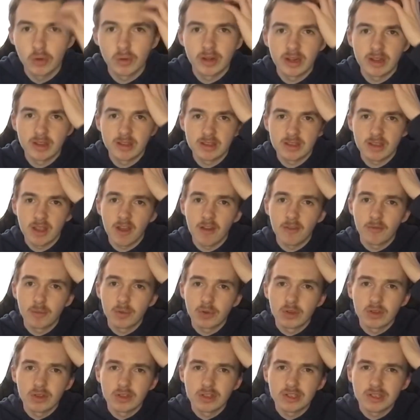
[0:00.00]
talking and
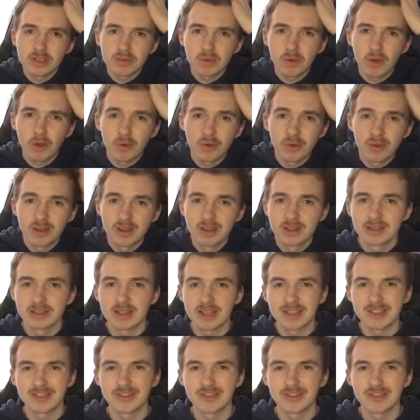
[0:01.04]
stuff because, well,